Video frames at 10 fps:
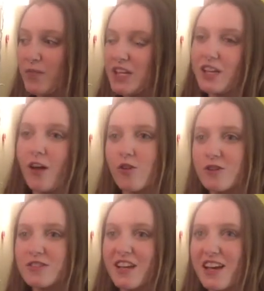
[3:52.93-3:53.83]
in
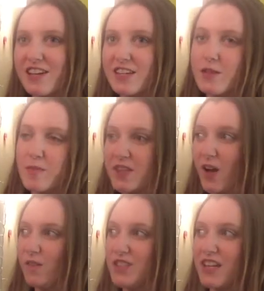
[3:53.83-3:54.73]
others and in
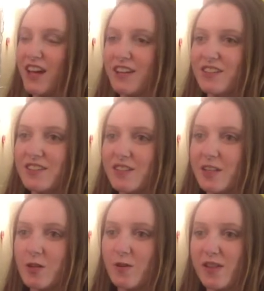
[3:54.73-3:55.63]
themselves, and kind of
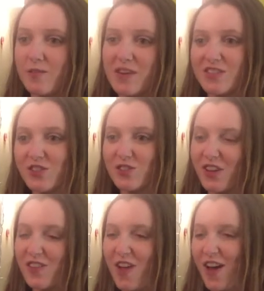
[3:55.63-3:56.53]
take away the message
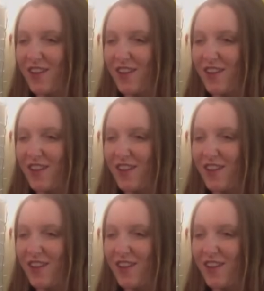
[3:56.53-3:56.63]
like that.